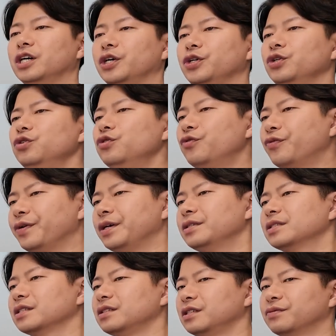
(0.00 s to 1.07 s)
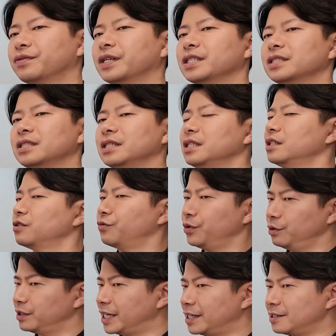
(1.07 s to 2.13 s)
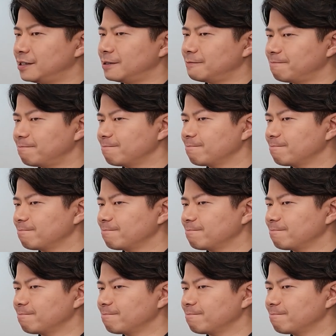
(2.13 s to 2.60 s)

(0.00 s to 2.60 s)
You'll feel the difference in a few days.